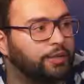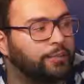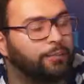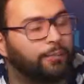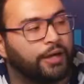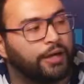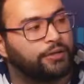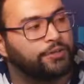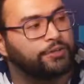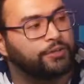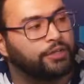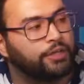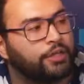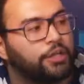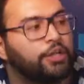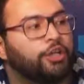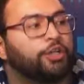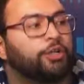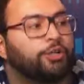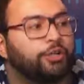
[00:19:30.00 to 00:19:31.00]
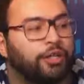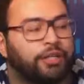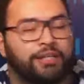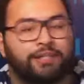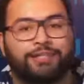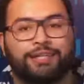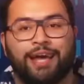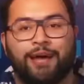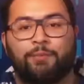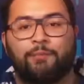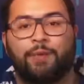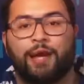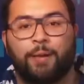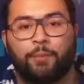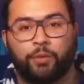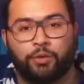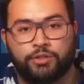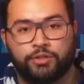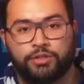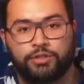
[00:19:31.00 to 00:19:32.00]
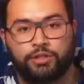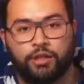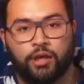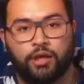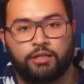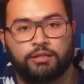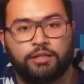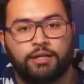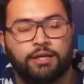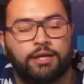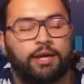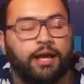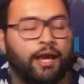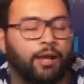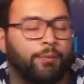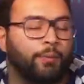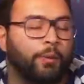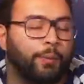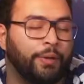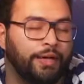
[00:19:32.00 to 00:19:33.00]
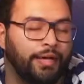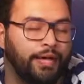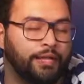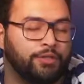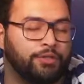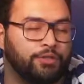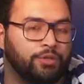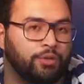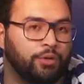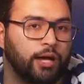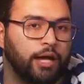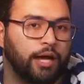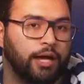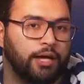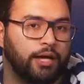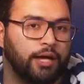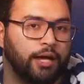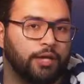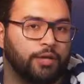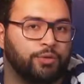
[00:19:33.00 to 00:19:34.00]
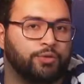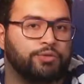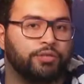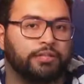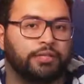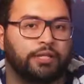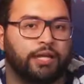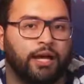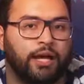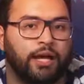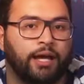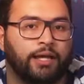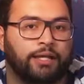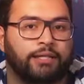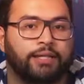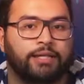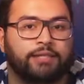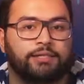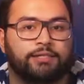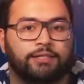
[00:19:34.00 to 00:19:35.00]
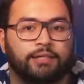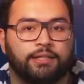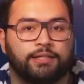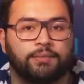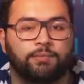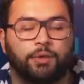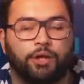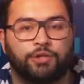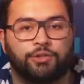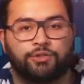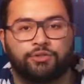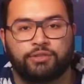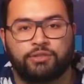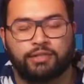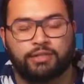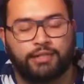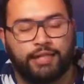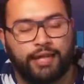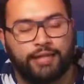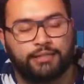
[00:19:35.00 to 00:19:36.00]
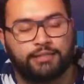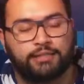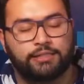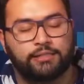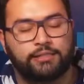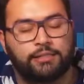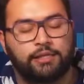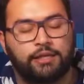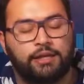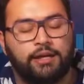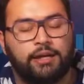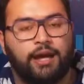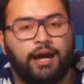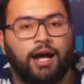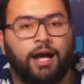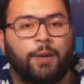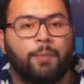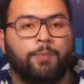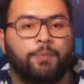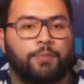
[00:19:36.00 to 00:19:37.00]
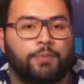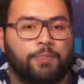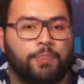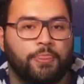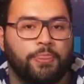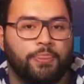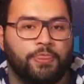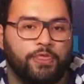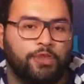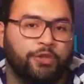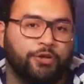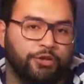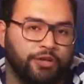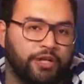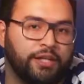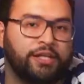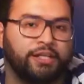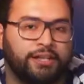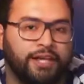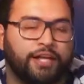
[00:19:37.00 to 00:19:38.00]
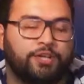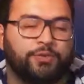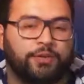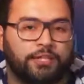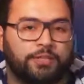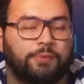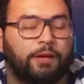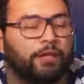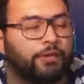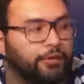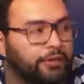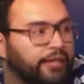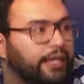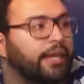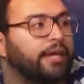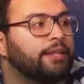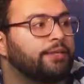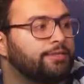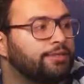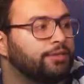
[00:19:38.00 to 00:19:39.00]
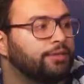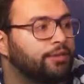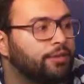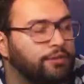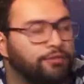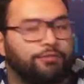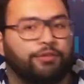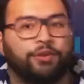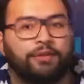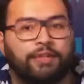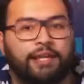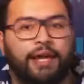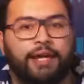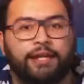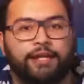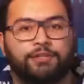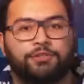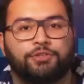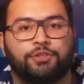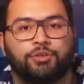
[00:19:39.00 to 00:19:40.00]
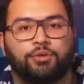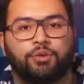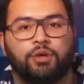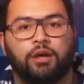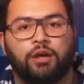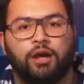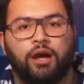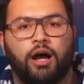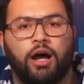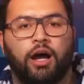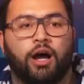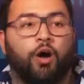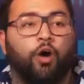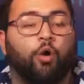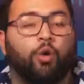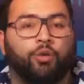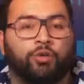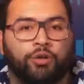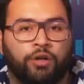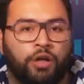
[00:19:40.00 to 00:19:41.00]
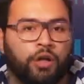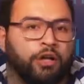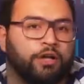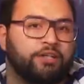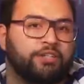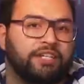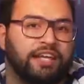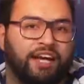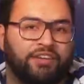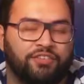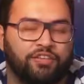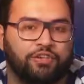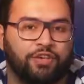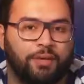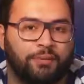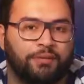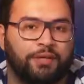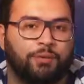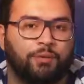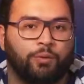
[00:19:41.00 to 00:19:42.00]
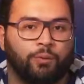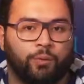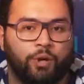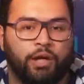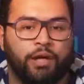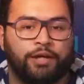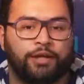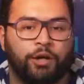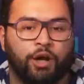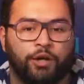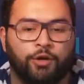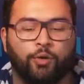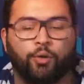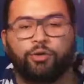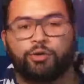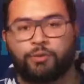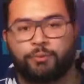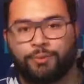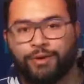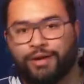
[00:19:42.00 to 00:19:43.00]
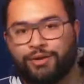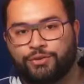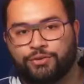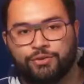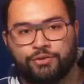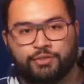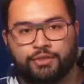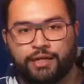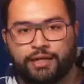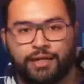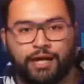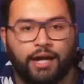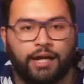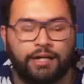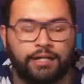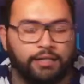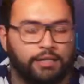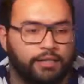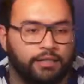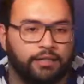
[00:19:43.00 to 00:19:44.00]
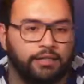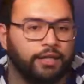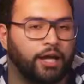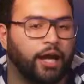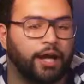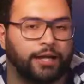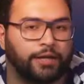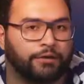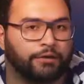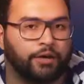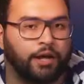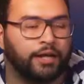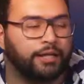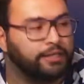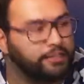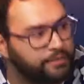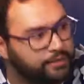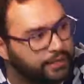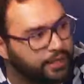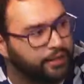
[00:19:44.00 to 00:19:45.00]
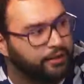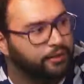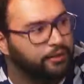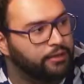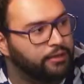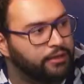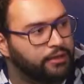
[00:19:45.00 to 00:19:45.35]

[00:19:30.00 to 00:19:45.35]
your browser, you're going to need to have Babel installed. And when we get to using ES6 modules and classes, you're going to need that transpiler again to convert that into older JavaScript that will run on older browsers like IE 9 or IE 10.